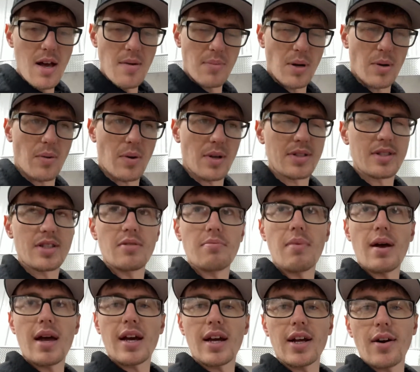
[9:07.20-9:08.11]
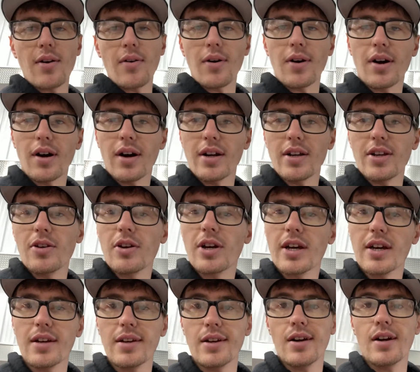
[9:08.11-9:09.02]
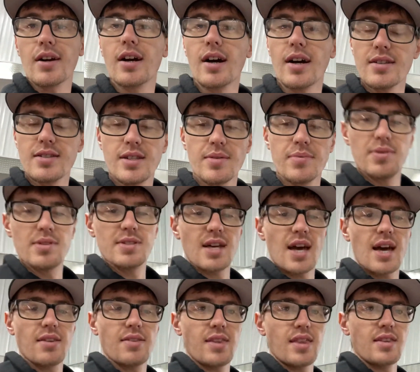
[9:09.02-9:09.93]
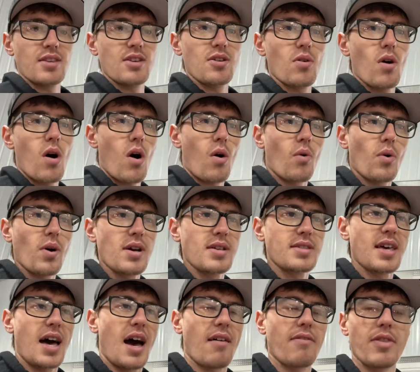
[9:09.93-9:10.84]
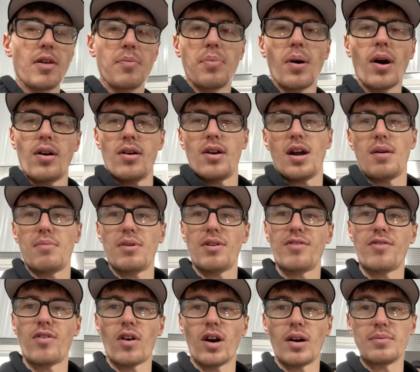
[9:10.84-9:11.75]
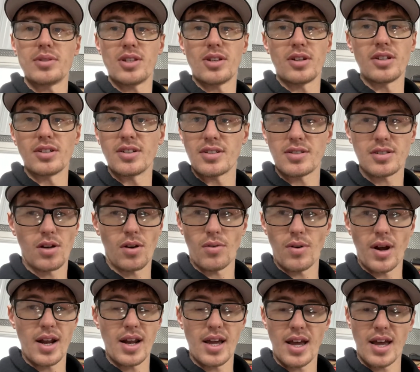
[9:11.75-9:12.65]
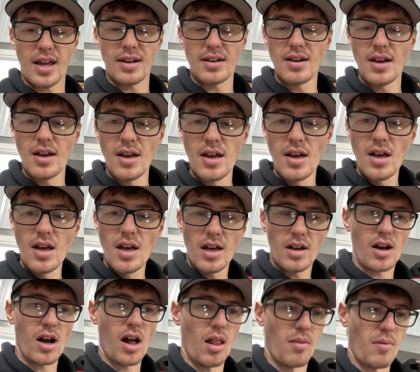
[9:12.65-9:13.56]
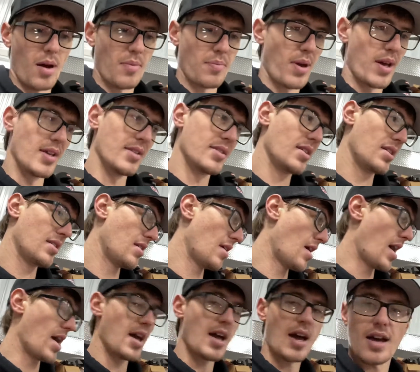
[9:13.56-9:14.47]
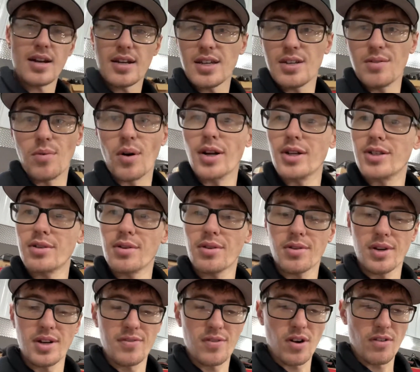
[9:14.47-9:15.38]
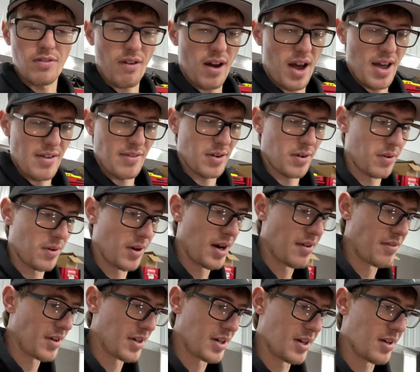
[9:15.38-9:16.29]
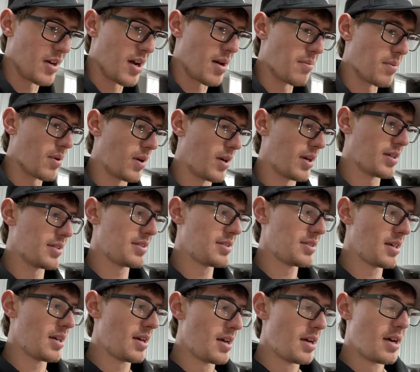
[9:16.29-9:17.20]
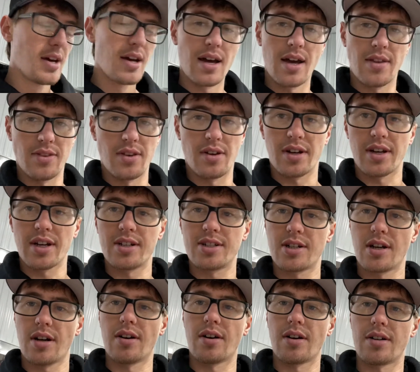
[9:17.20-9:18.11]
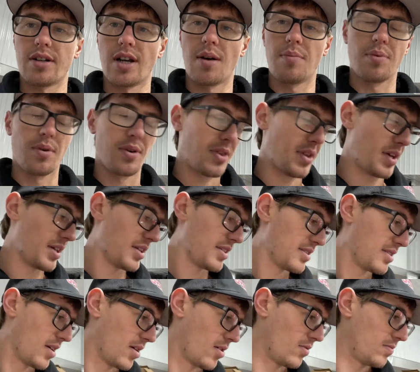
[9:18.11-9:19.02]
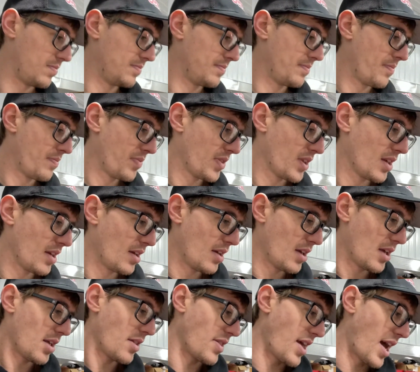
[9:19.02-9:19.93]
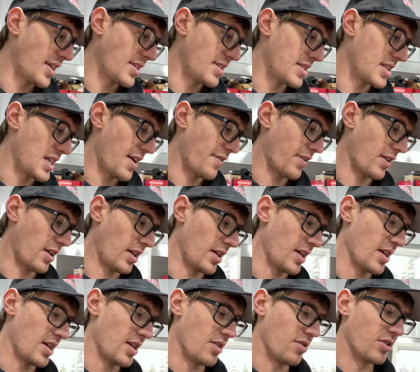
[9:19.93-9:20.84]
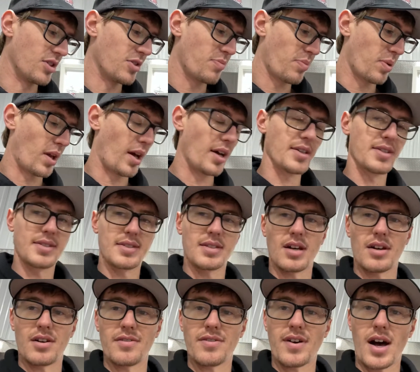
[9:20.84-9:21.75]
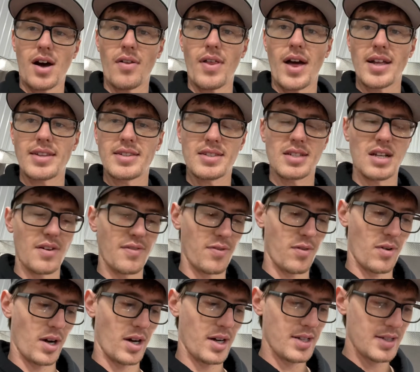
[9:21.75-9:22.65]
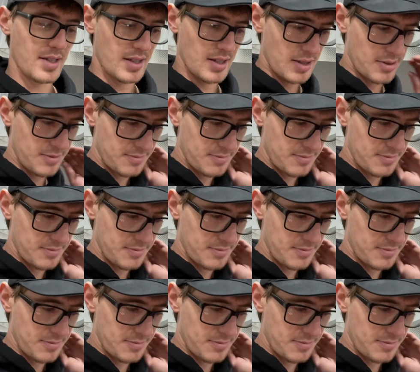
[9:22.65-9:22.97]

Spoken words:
but once you make an order and you get your custom set, you always have the part number for them. So you can just go right ahead, call them up, hey, I need 1, 2, 3, 4, 5, or whatever your number is, and they'll get you hooked up with it. So that's definitely a huge plus of how that stuff works.